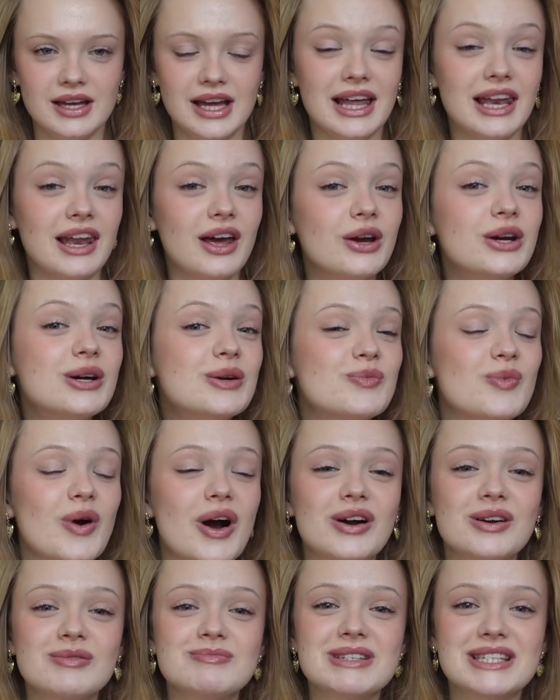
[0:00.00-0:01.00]
Hello and
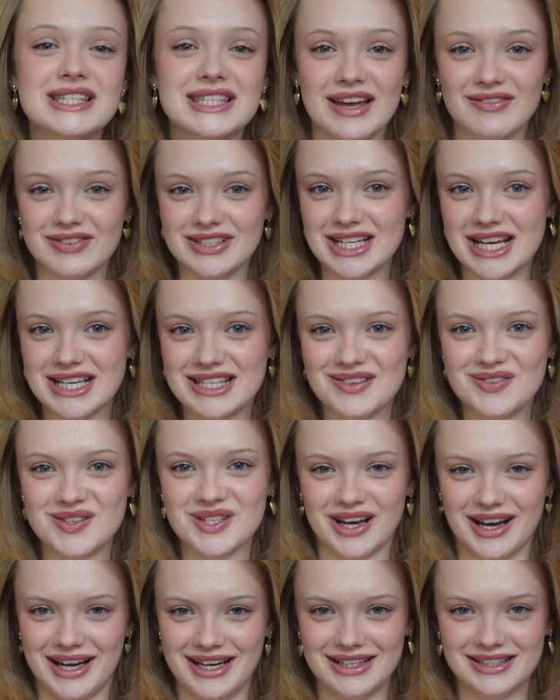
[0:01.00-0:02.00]
welcome to 7 Days of
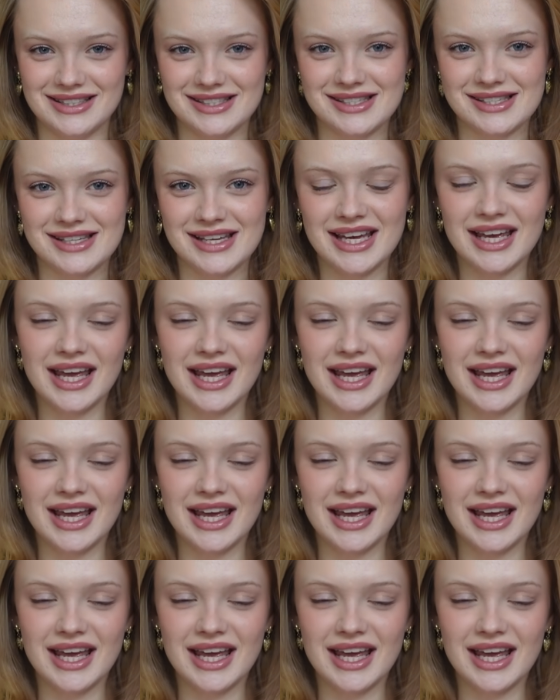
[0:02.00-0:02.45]
Science.